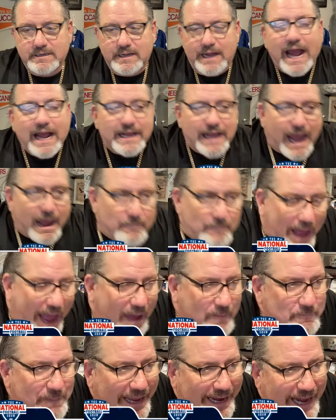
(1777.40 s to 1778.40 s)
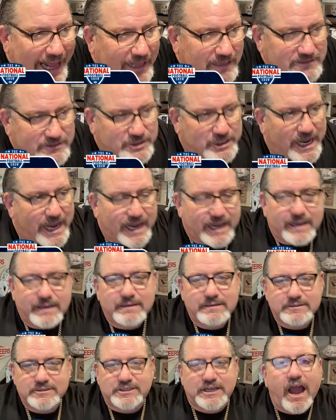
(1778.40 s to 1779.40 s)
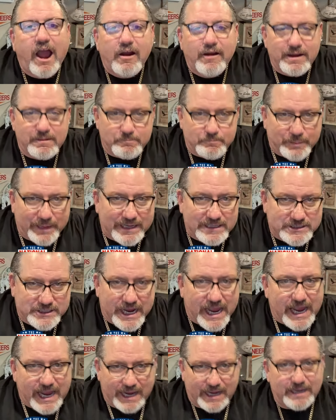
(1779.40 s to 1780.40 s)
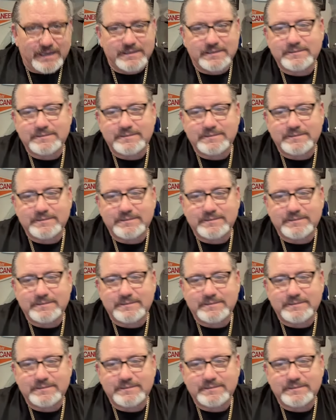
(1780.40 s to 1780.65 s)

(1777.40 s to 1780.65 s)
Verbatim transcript: I, I'm, I meant LJ. Sorry, BJ.